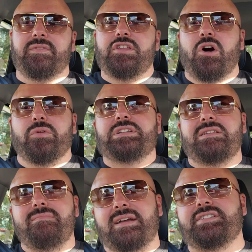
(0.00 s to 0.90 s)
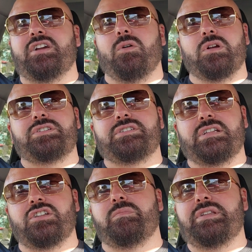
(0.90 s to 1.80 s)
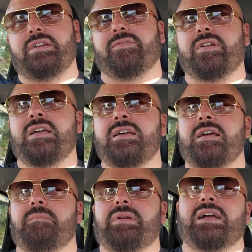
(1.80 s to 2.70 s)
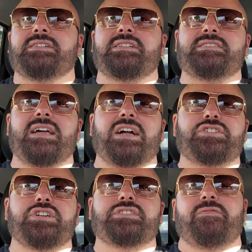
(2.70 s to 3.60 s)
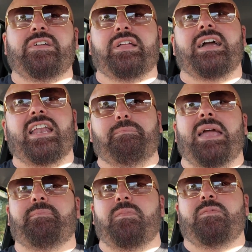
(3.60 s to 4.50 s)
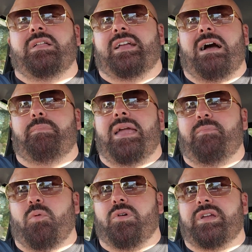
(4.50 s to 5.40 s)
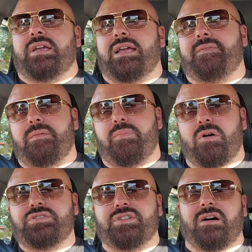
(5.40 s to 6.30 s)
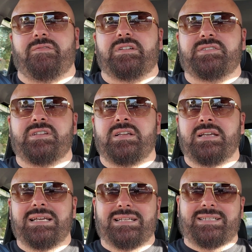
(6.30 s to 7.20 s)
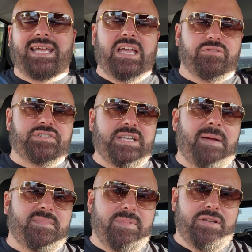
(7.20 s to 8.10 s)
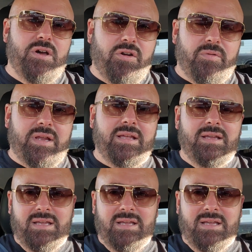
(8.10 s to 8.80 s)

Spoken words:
The notaries in Mexico are just a little bit different, because it's not just filling out paperwork in the post office to get your stamp to be a notary.